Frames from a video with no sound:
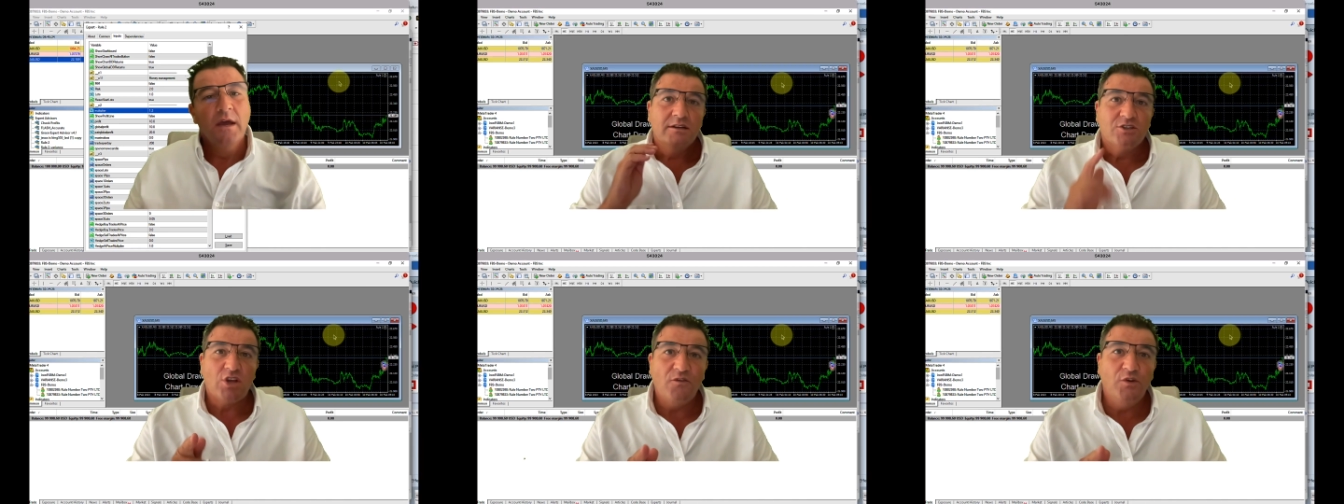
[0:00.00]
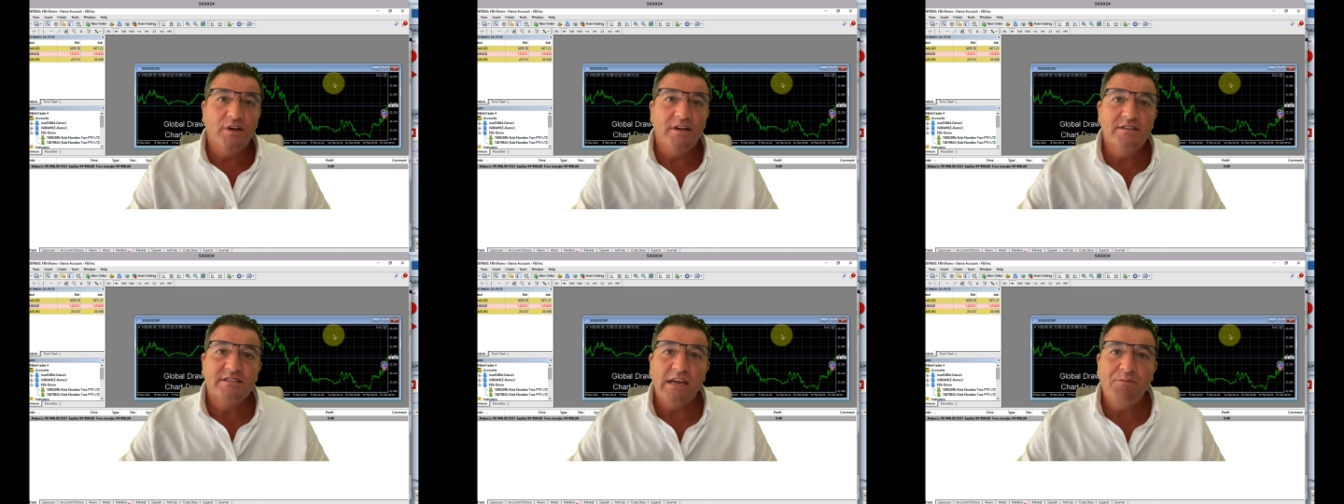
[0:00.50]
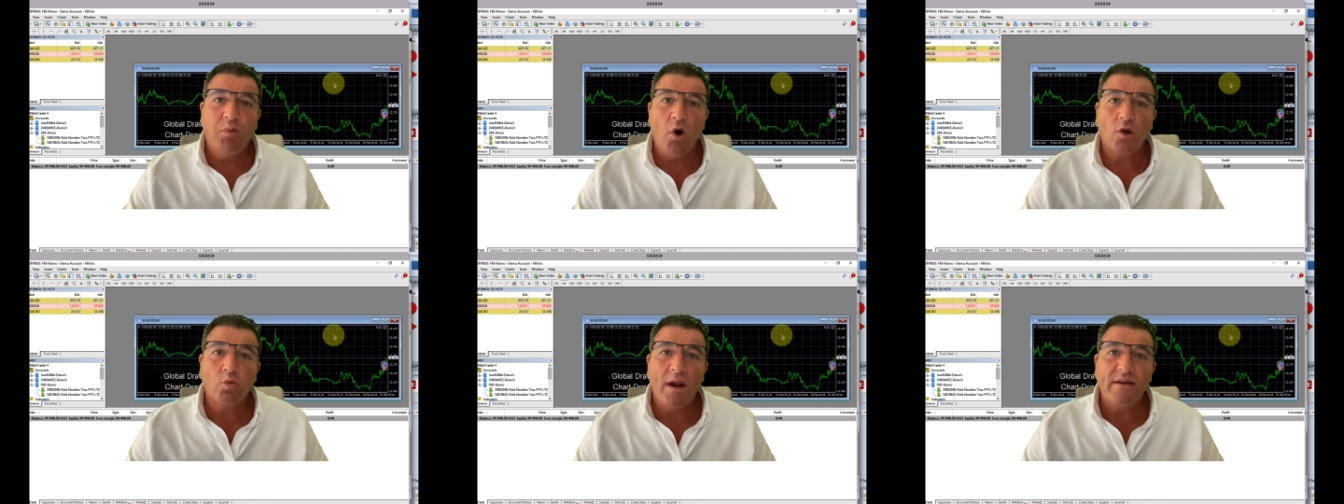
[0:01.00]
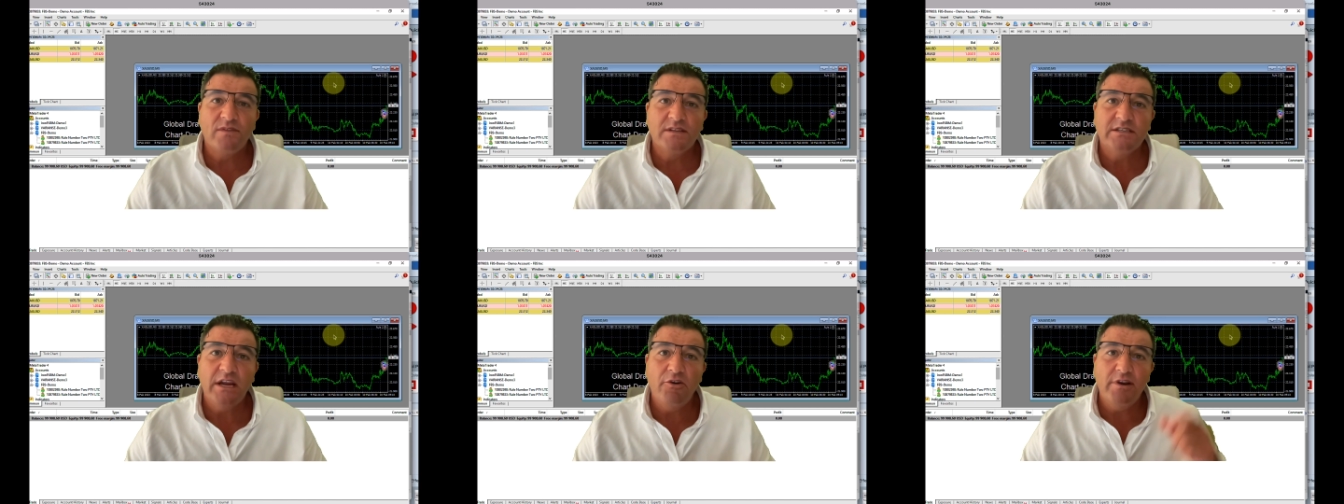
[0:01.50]
So if you didn't see part 1 of the
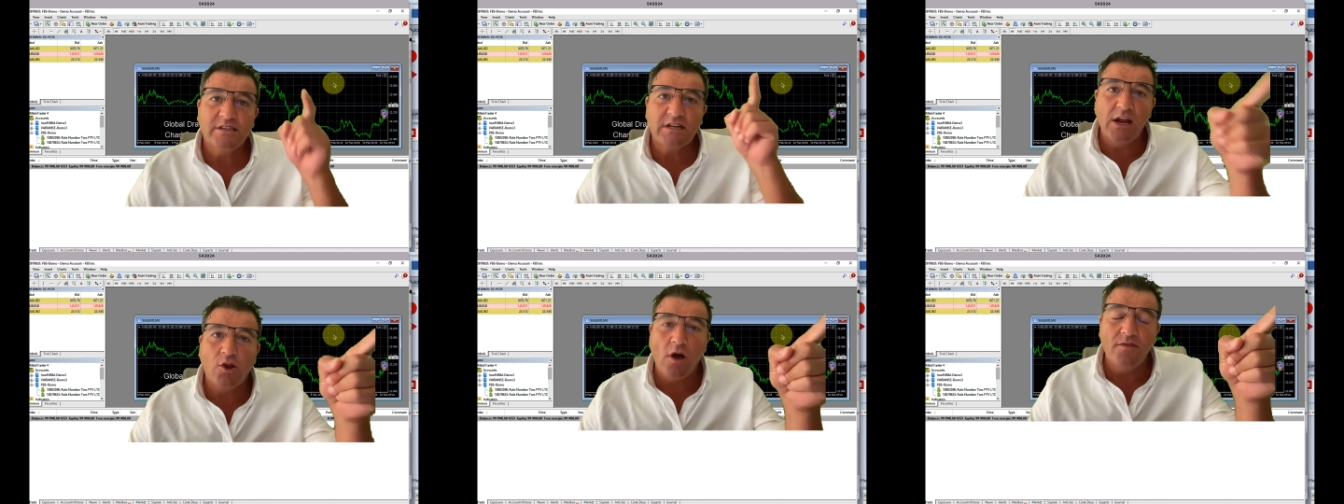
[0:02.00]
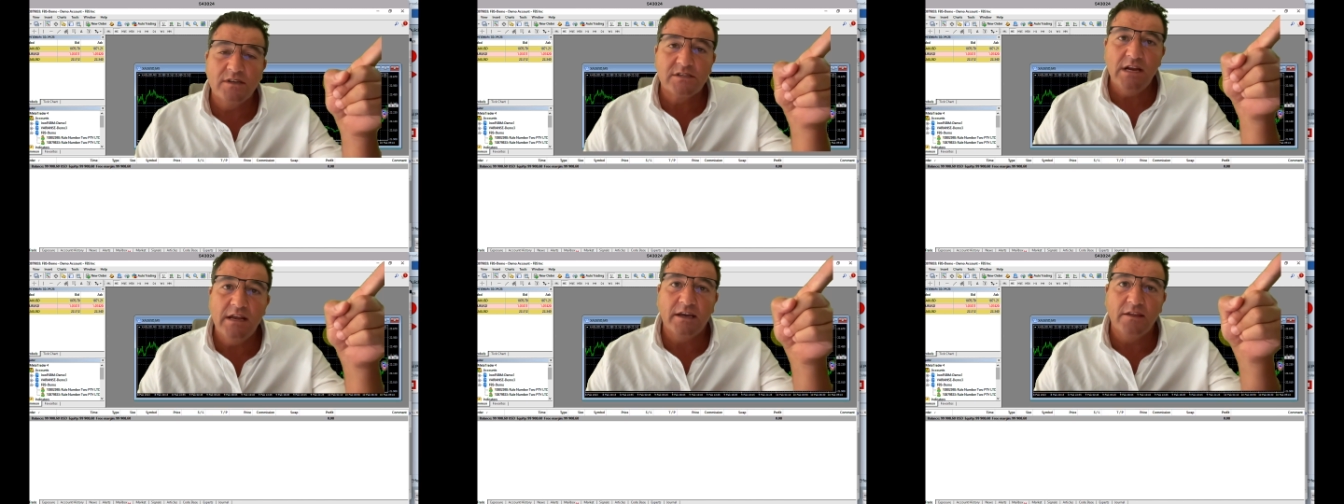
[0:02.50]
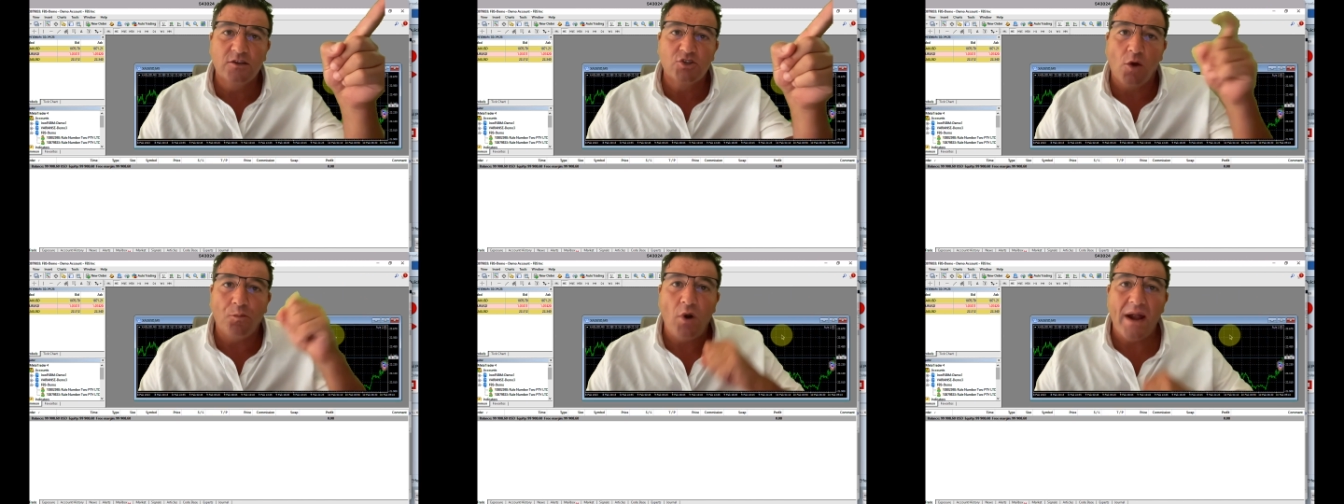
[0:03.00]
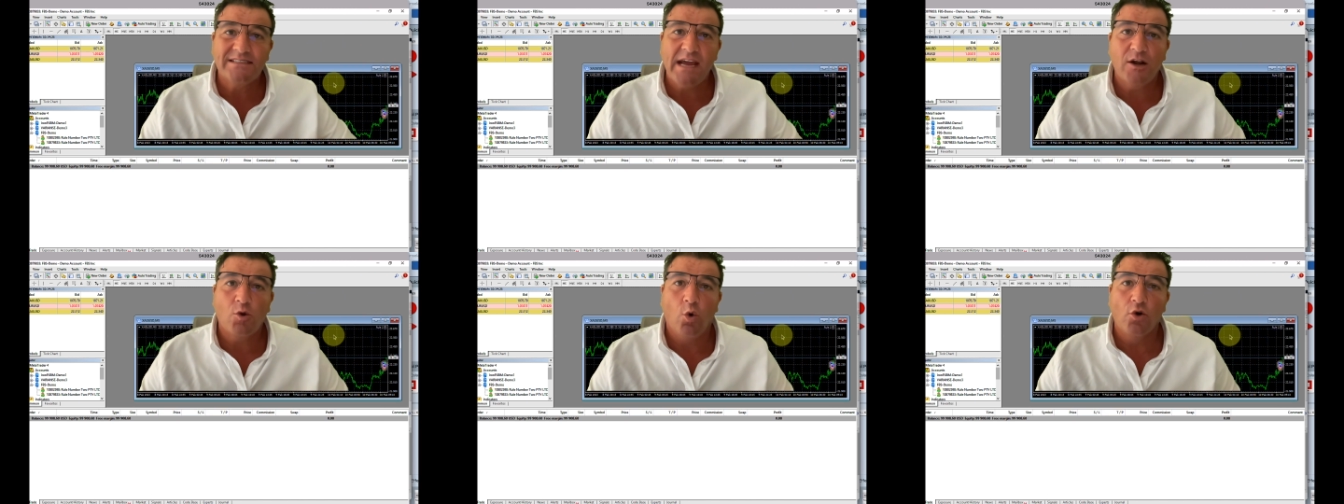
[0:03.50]
series, click on this link in the top right
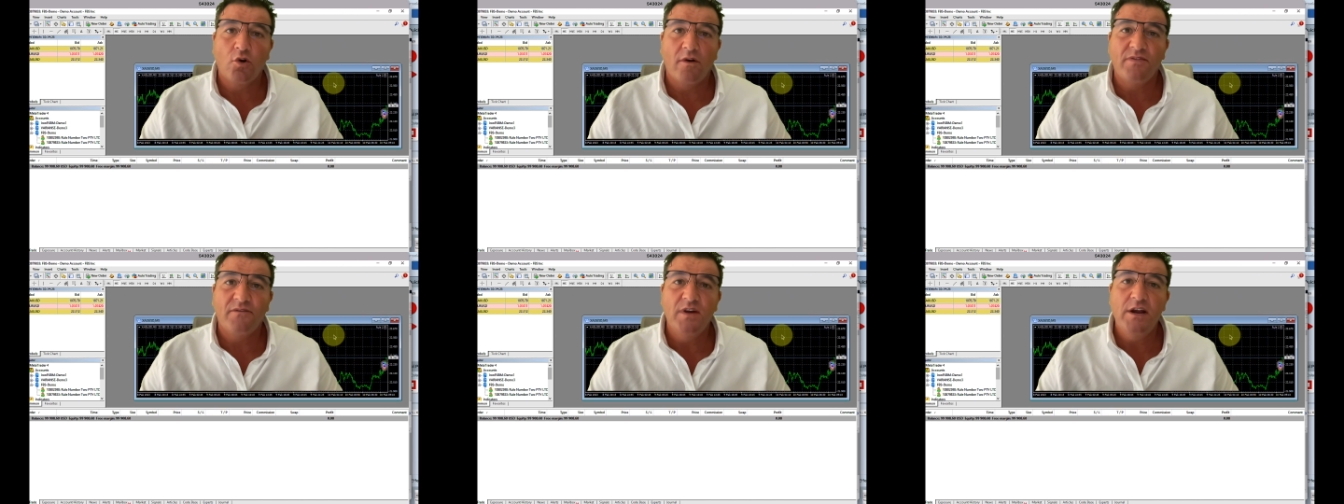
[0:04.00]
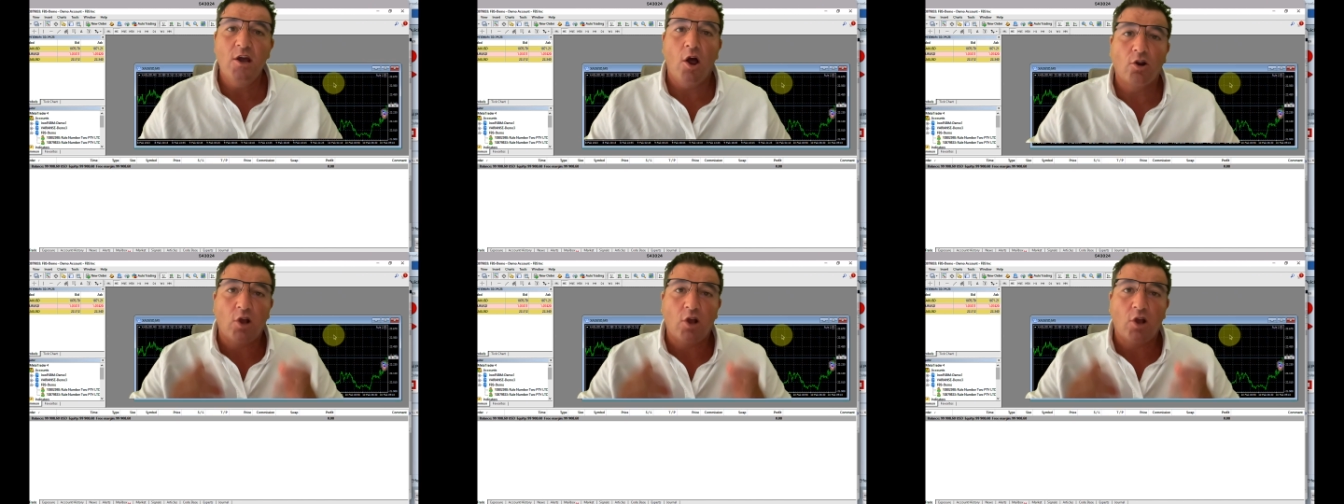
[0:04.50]
hand corner of the video,